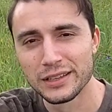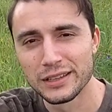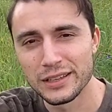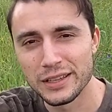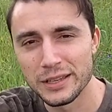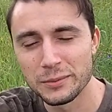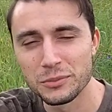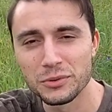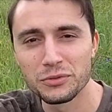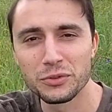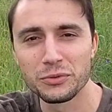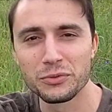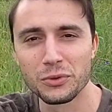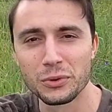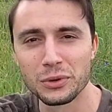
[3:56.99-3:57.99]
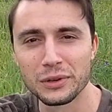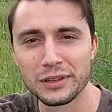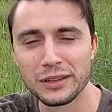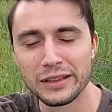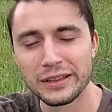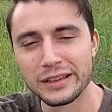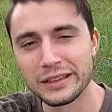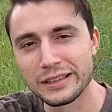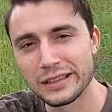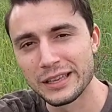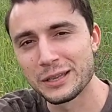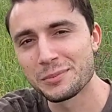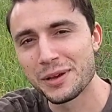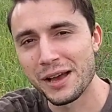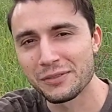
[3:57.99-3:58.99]
keep moving forward, and
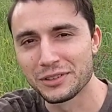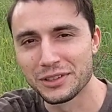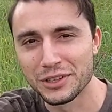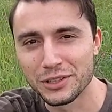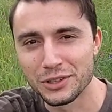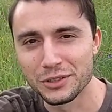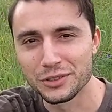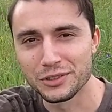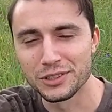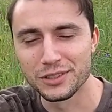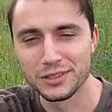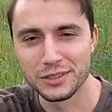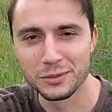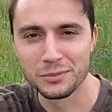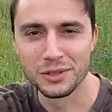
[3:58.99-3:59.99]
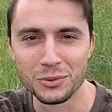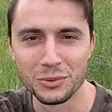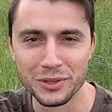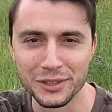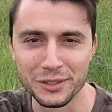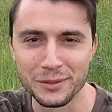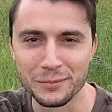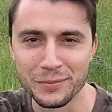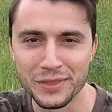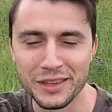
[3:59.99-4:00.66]
keep having the courage to weird.